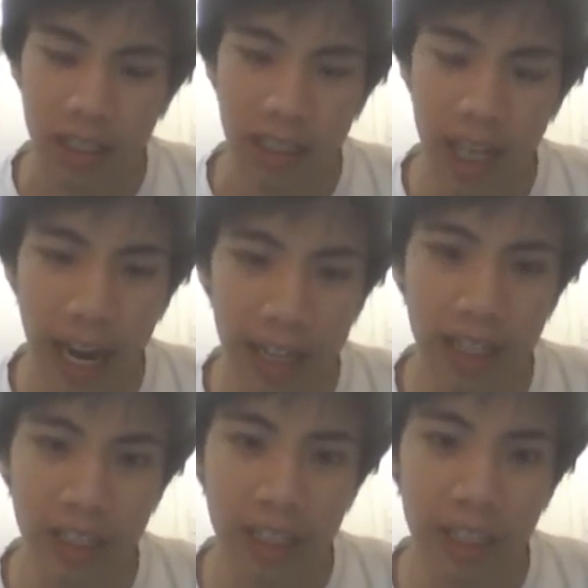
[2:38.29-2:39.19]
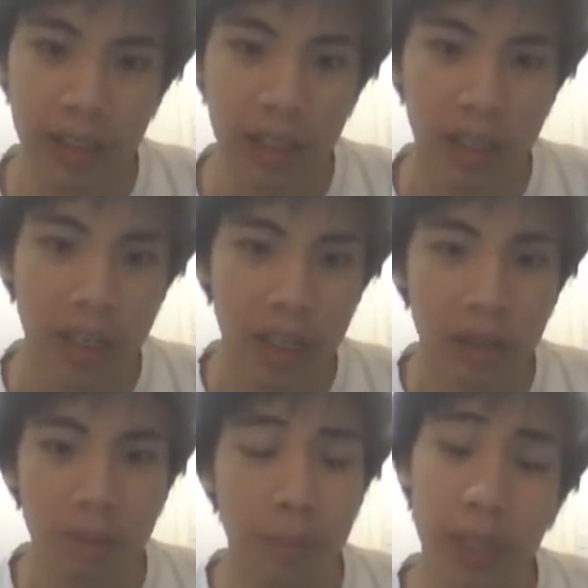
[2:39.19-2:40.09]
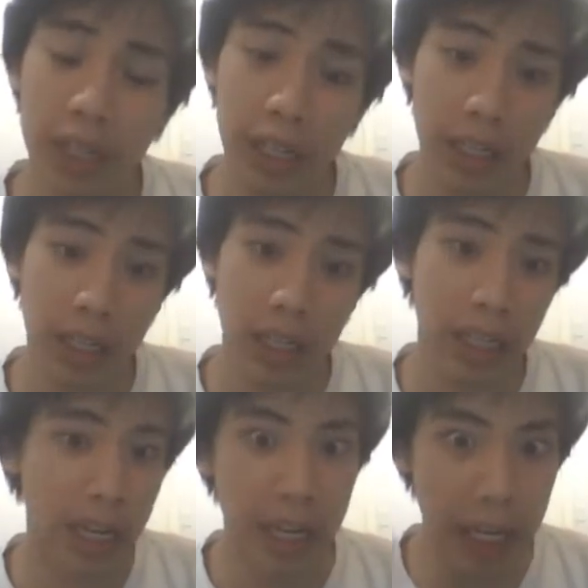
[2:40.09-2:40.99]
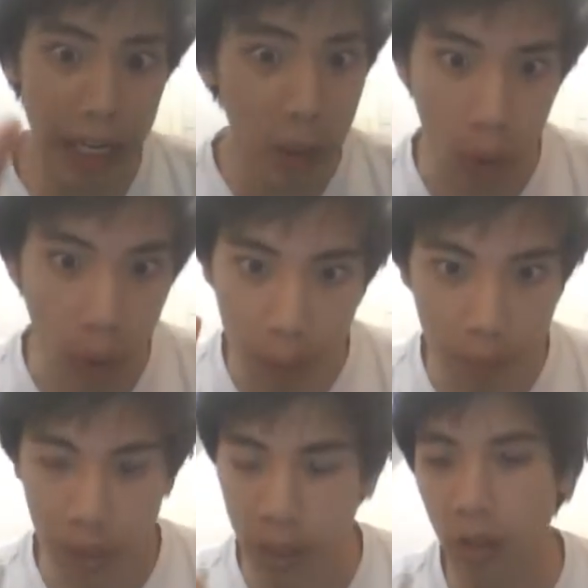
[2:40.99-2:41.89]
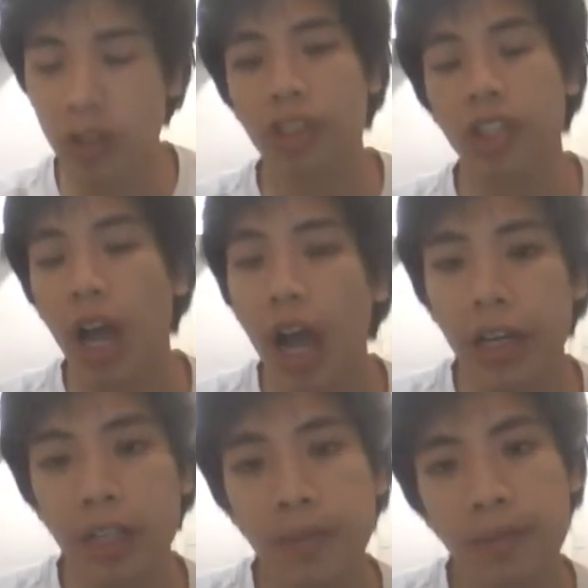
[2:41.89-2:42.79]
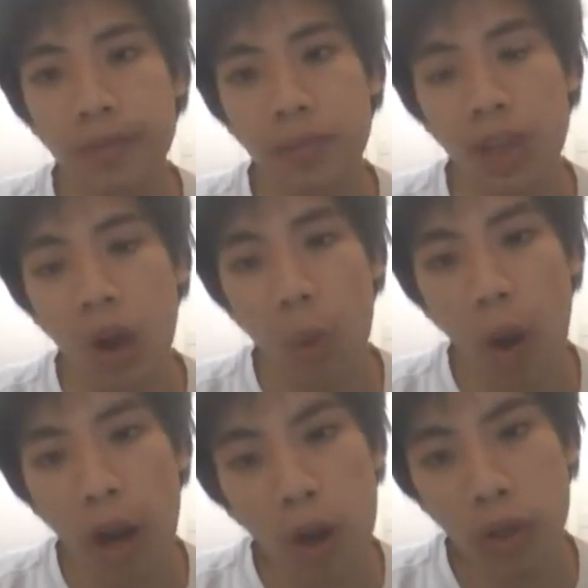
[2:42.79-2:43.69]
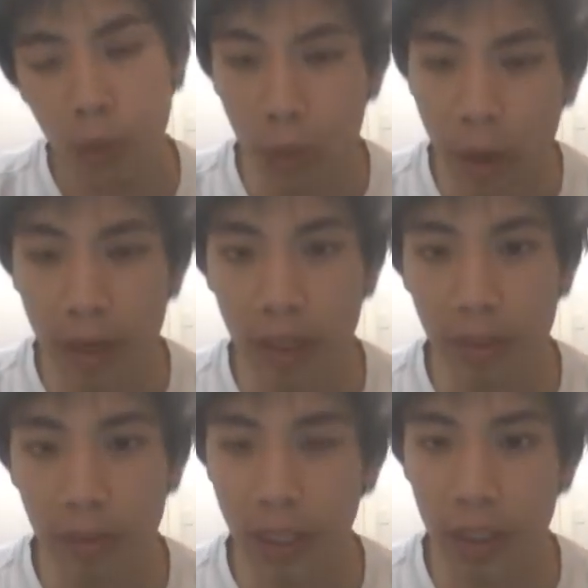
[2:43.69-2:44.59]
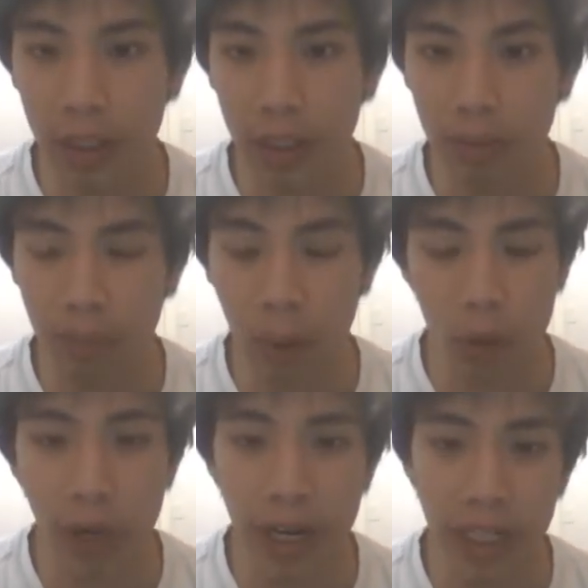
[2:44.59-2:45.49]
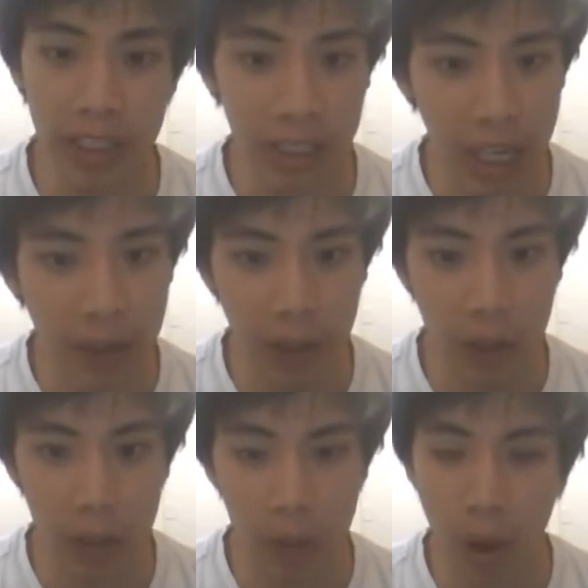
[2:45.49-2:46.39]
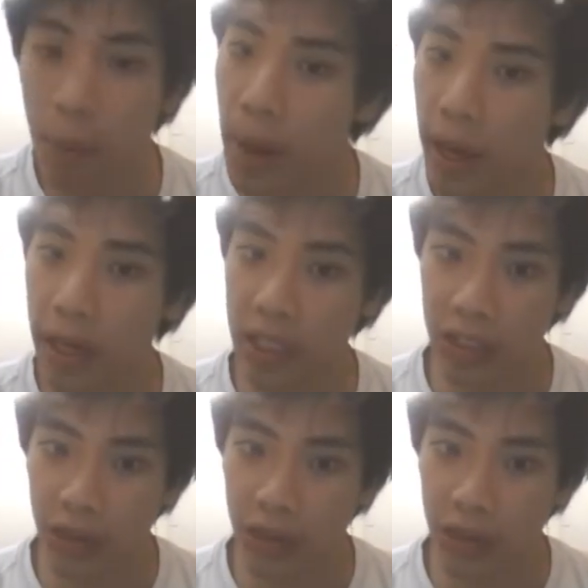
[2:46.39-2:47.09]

technically being equal in our society? Why aren't women being portrayed as the saviors, while men as the